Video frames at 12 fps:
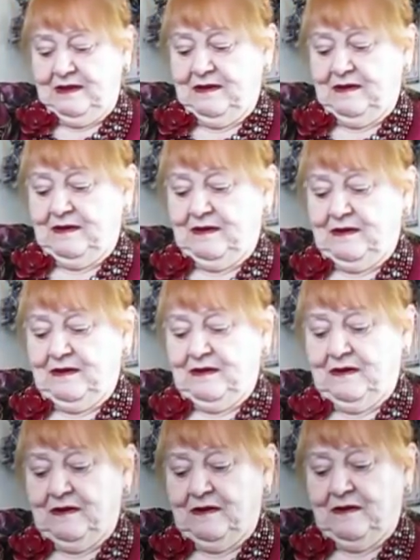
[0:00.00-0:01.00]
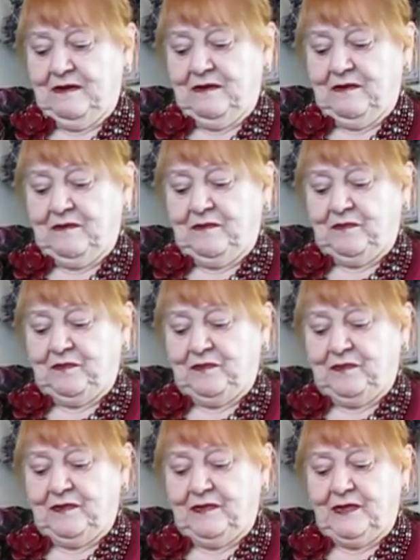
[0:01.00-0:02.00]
Nothing is said.